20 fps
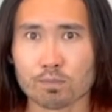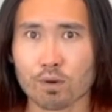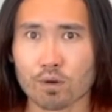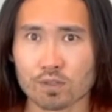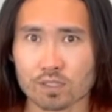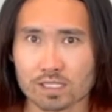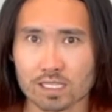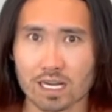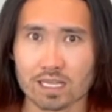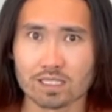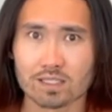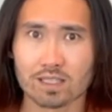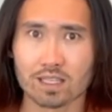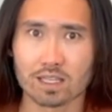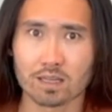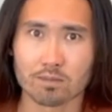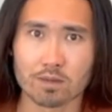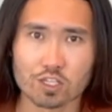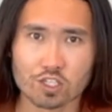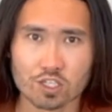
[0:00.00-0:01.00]
both sides of the
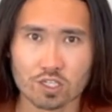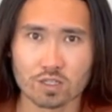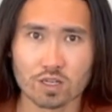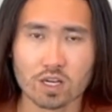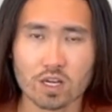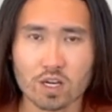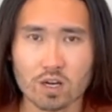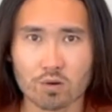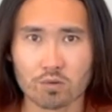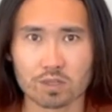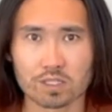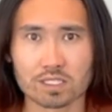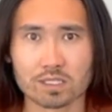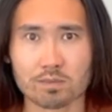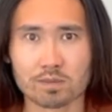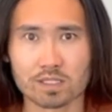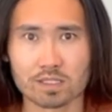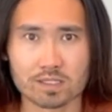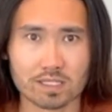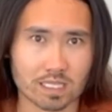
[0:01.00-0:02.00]
commission or
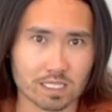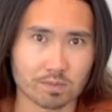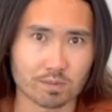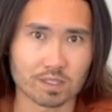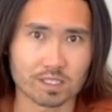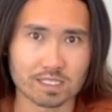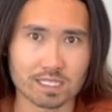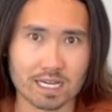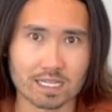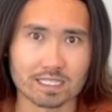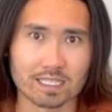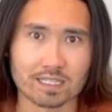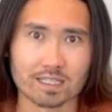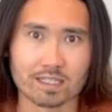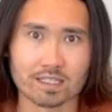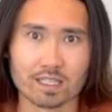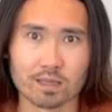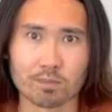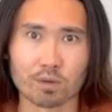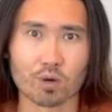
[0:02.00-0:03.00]
6% in
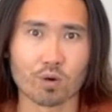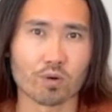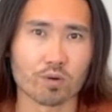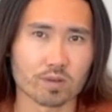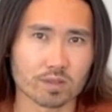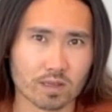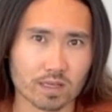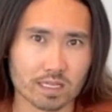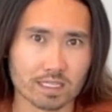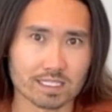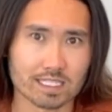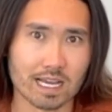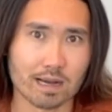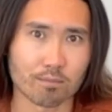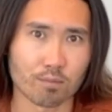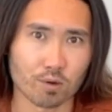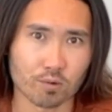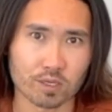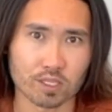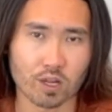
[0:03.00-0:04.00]
the typical
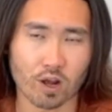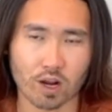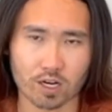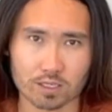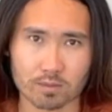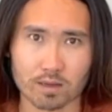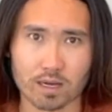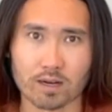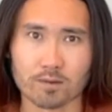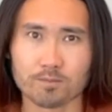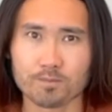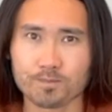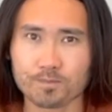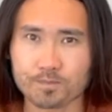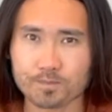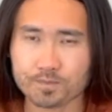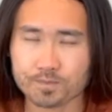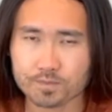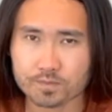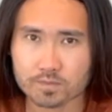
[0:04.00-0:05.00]
example we talked about.
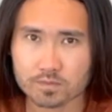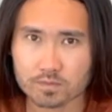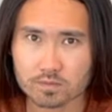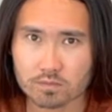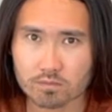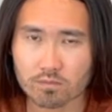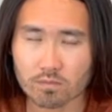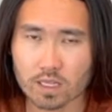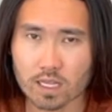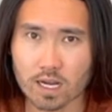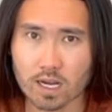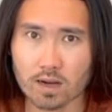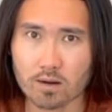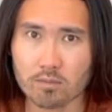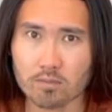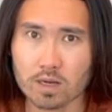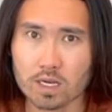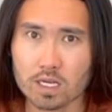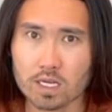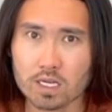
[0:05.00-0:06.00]
Um,
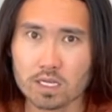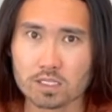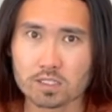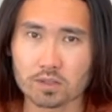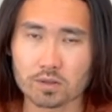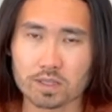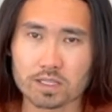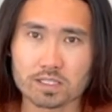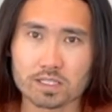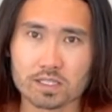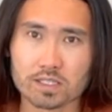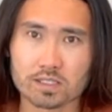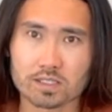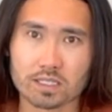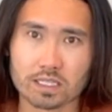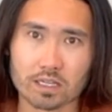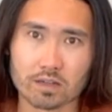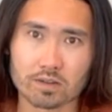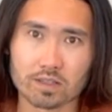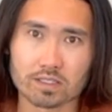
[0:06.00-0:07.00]
so this is,
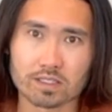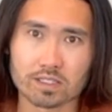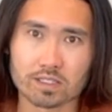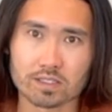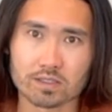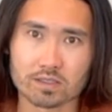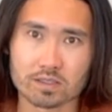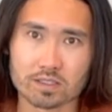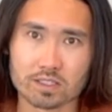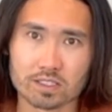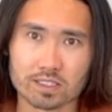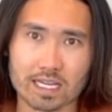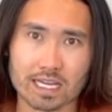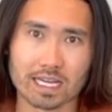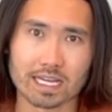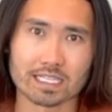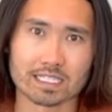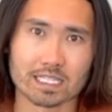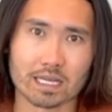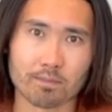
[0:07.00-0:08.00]
you know, this is just
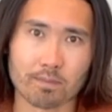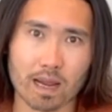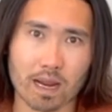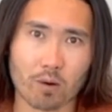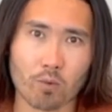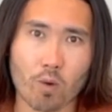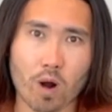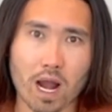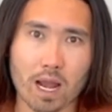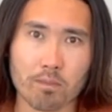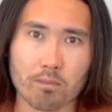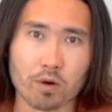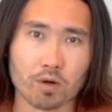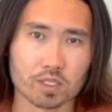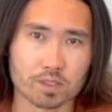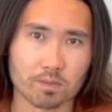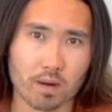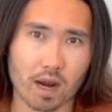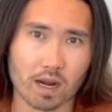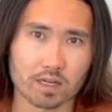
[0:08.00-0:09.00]
taking a step back why
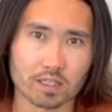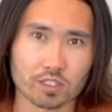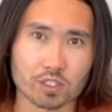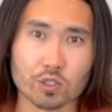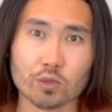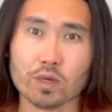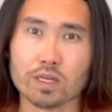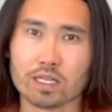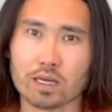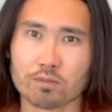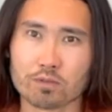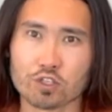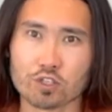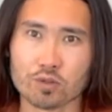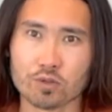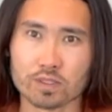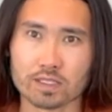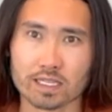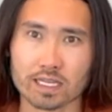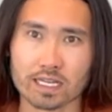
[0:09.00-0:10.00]
most buyers do end up
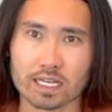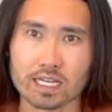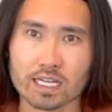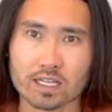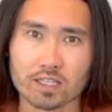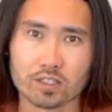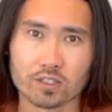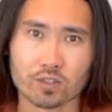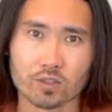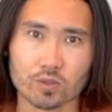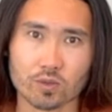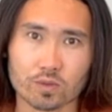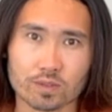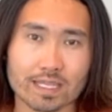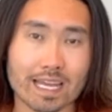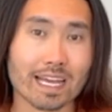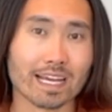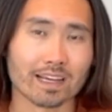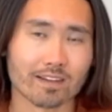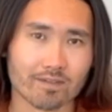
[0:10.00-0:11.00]
choosing to
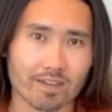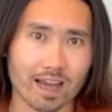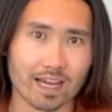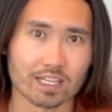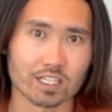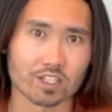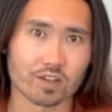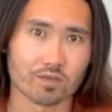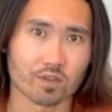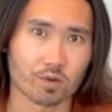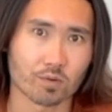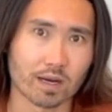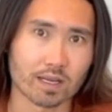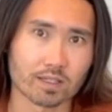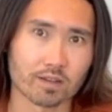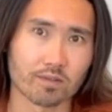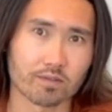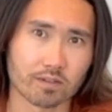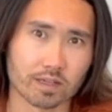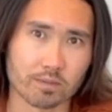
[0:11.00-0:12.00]
take advantage of their right
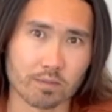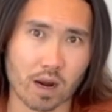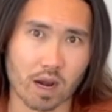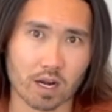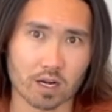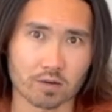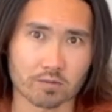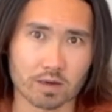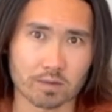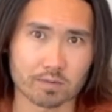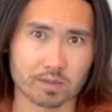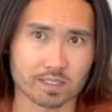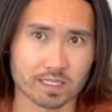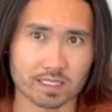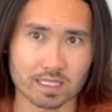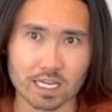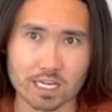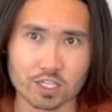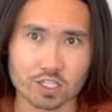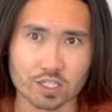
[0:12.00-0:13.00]
to free buyer
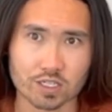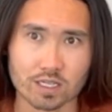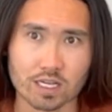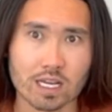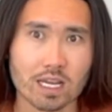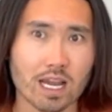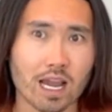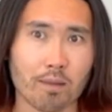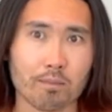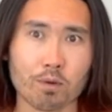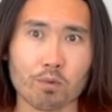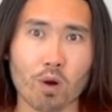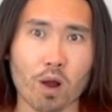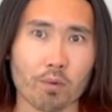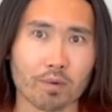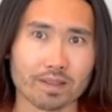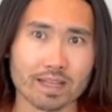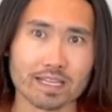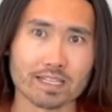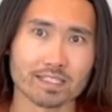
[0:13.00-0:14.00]
representation. I mean, why
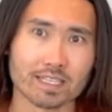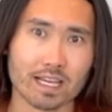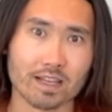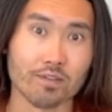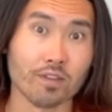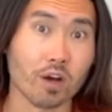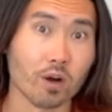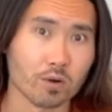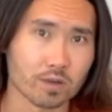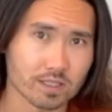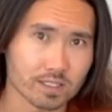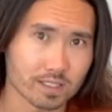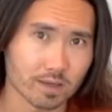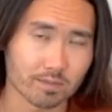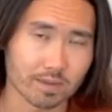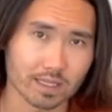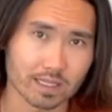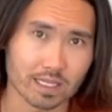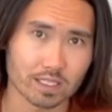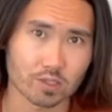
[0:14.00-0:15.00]
would they say no to
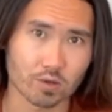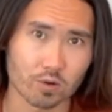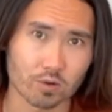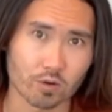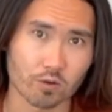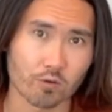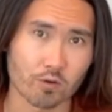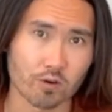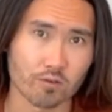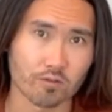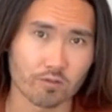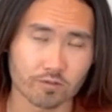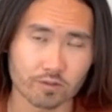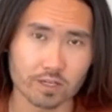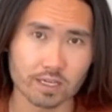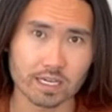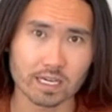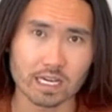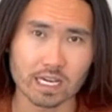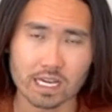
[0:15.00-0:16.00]
something that's quote unquote
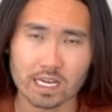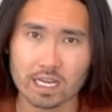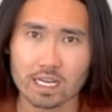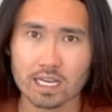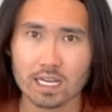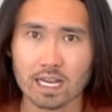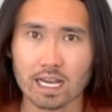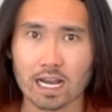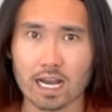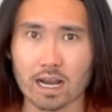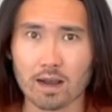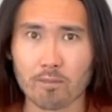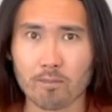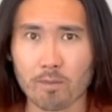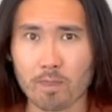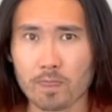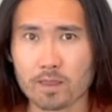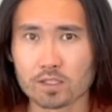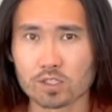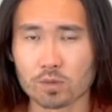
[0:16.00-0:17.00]
free? Um,
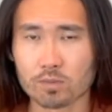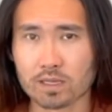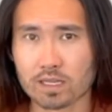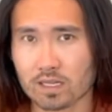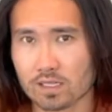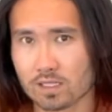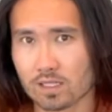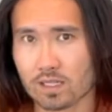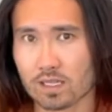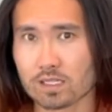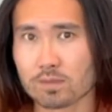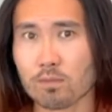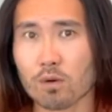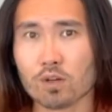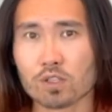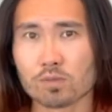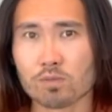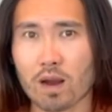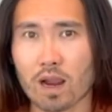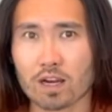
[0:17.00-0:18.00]
so because of this,
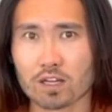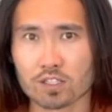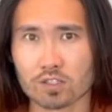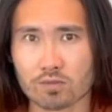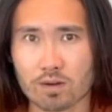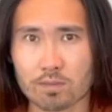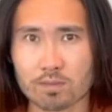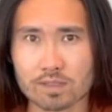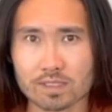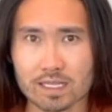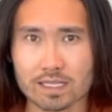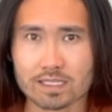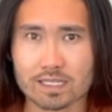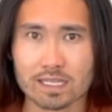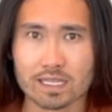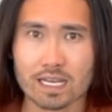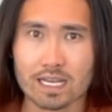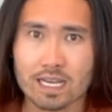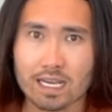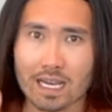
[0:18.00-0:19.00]
most buyers are
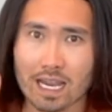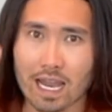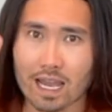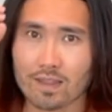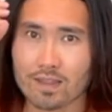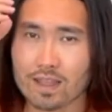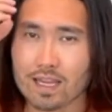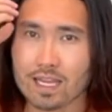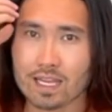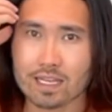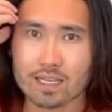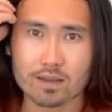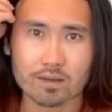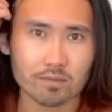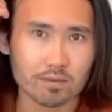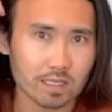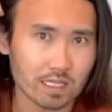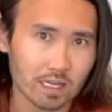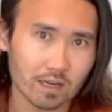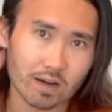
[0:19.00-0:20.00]
represented, and then,
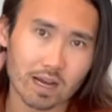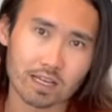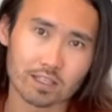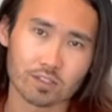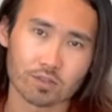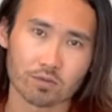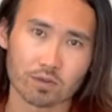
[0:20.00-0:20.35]
you know, as a